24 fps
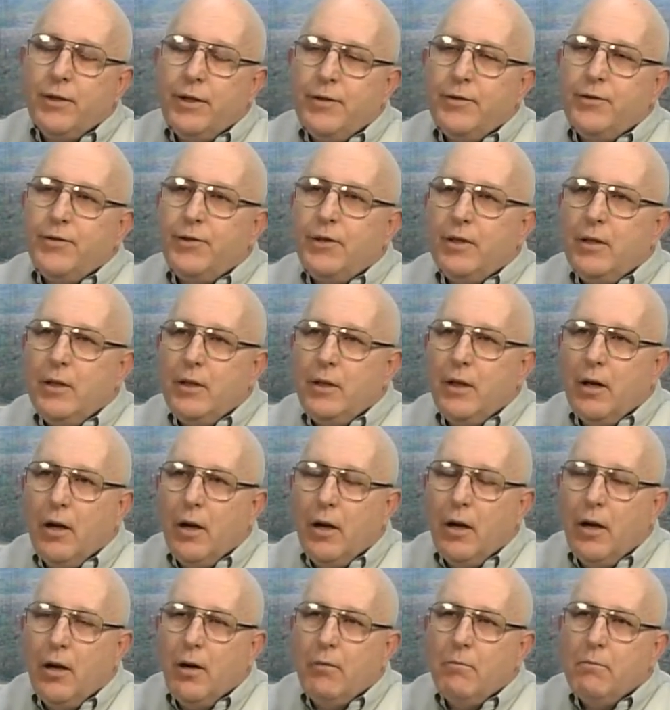
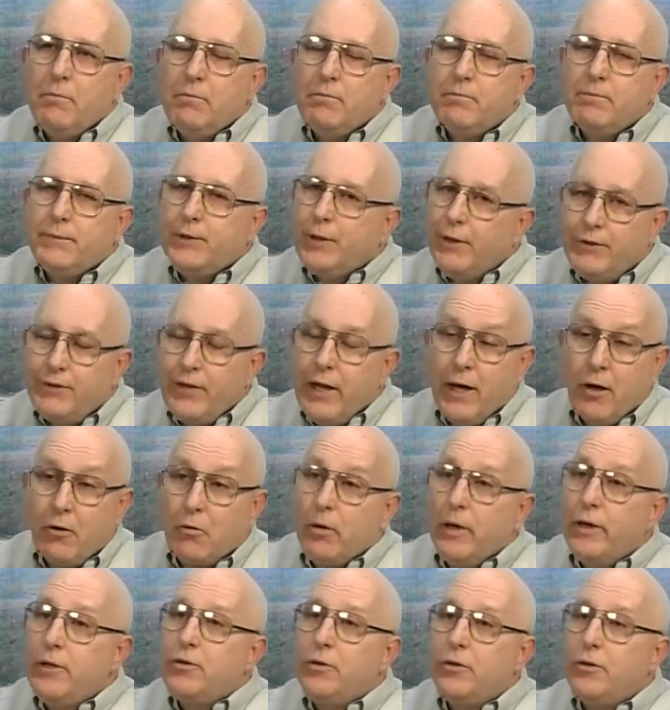that
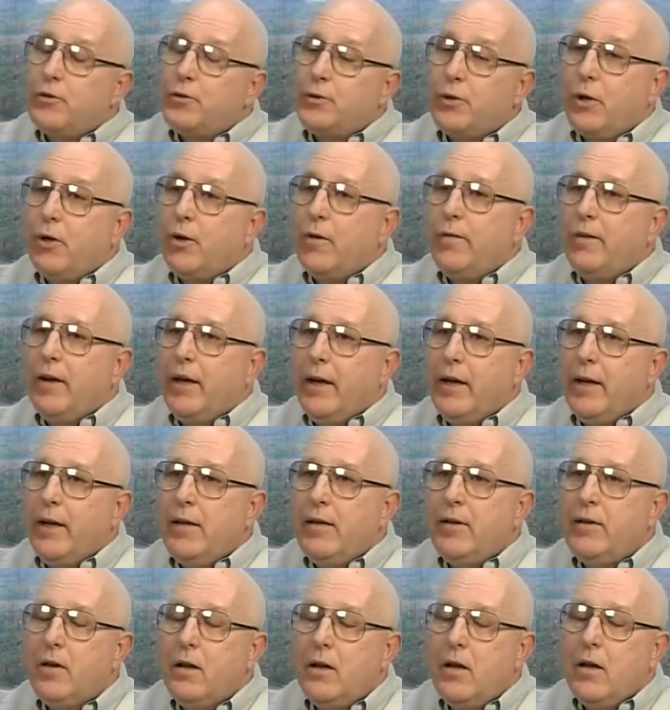original survey,
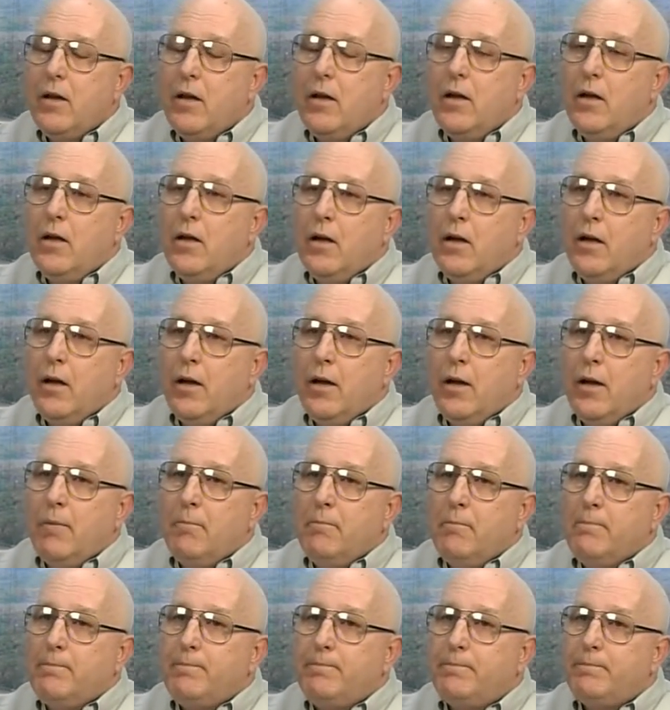
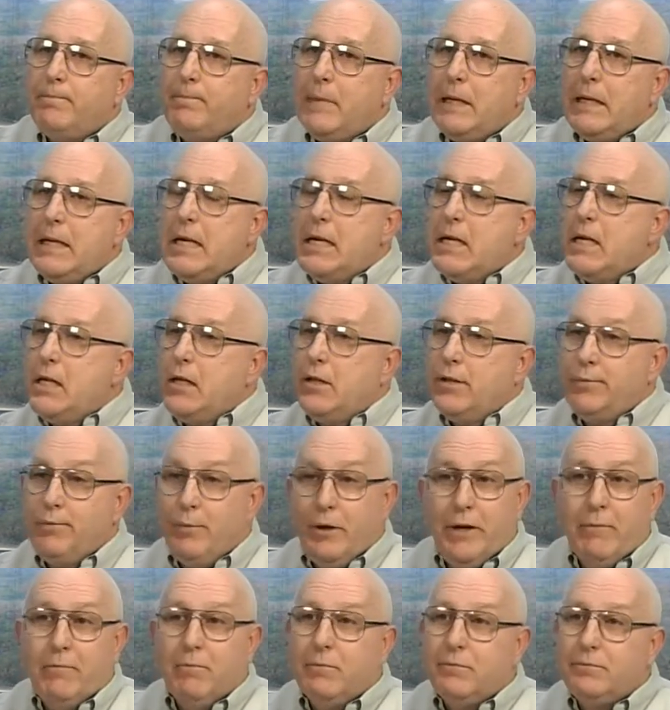there's
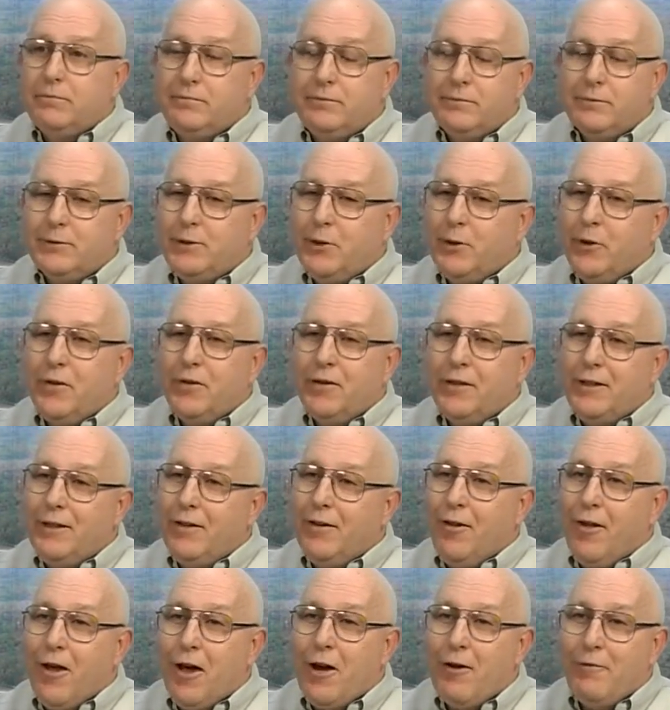been certainly a
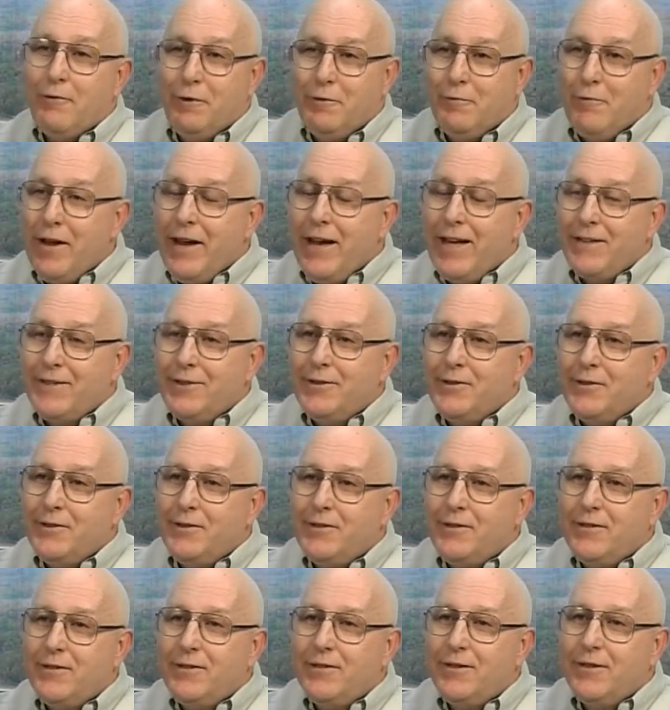lot of
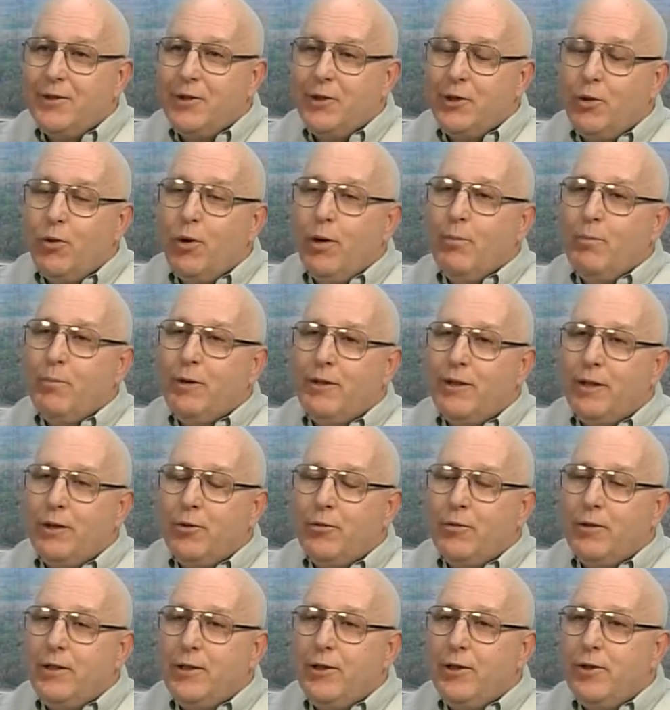advances in the equipment that
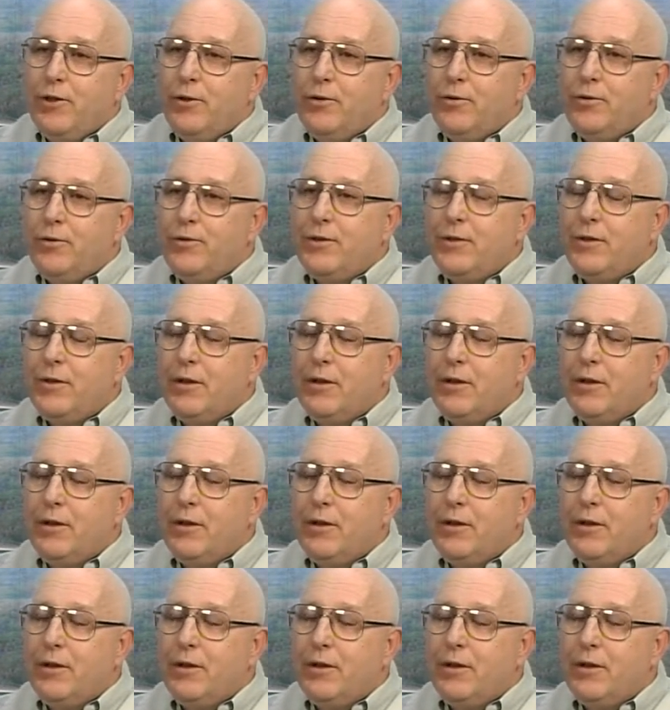we use.